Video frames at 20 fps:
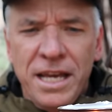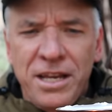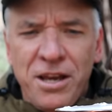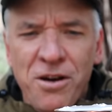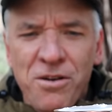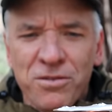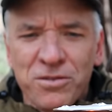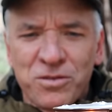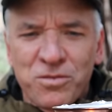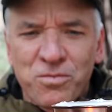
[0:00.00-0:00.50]
it
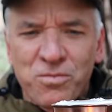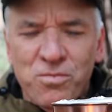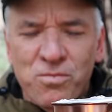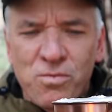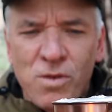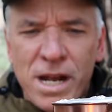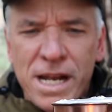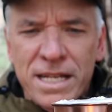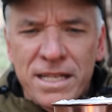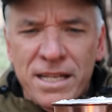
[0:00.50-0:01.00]
goes
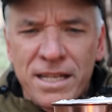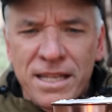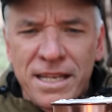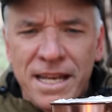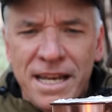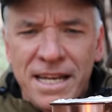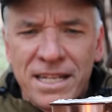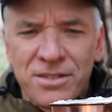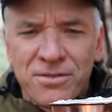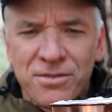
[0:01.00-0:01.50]
right to
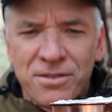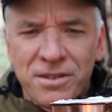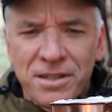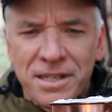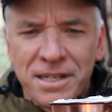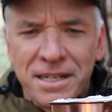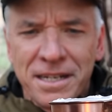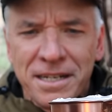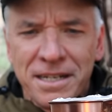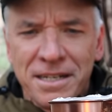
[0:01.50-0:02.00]
the edge with
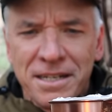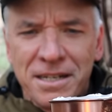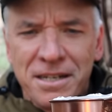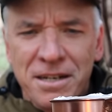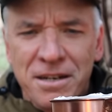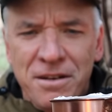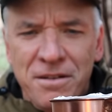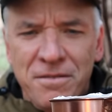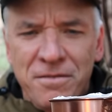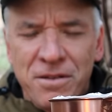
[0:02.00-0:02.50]
the uh,
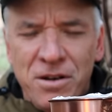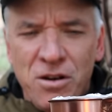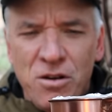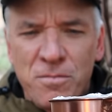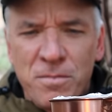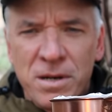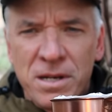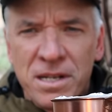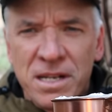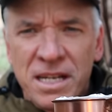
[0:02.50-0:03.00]

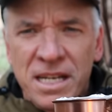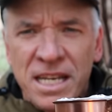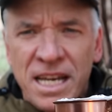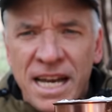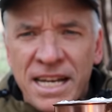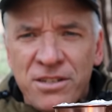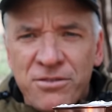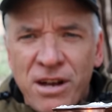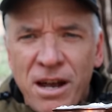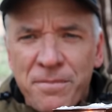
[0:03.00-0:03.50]
foam.
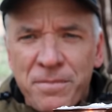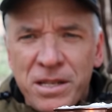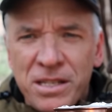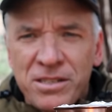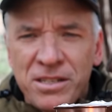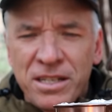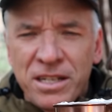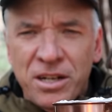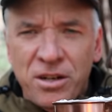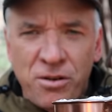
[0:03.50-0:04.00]
Yeah, I dropped
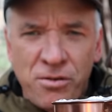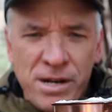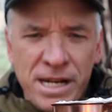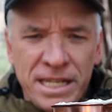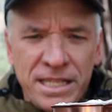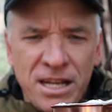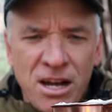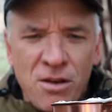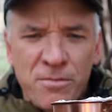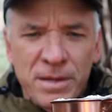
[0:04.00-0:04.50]
this in a
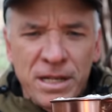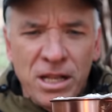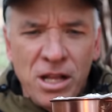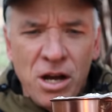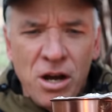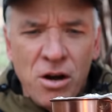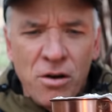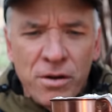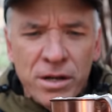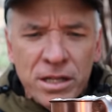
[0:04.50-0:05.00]
creek down
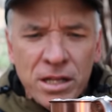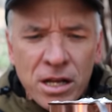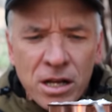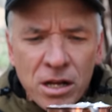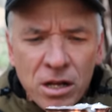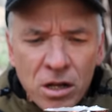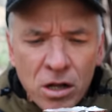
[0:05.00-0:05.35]
below and